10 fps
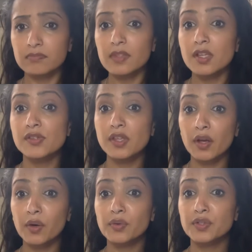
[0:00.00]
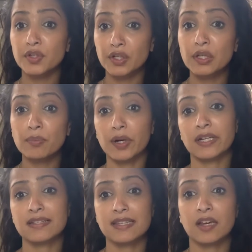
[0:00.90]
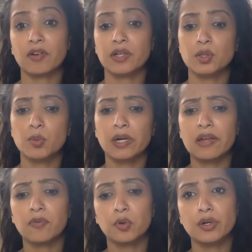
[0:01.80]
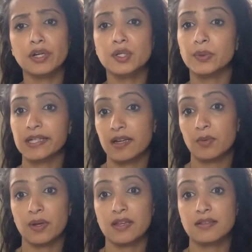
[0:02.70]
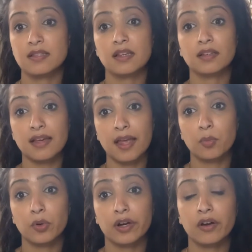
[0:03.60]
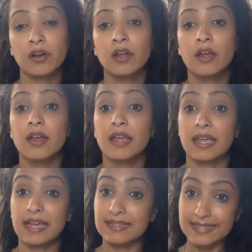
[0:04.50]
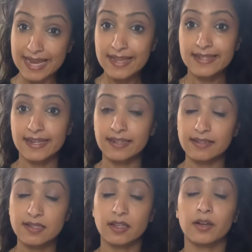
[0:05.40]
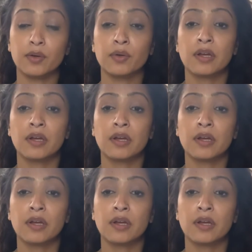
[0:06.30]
So during your pregnancy, around 24 to 28 weeks is the time where it gets tested. So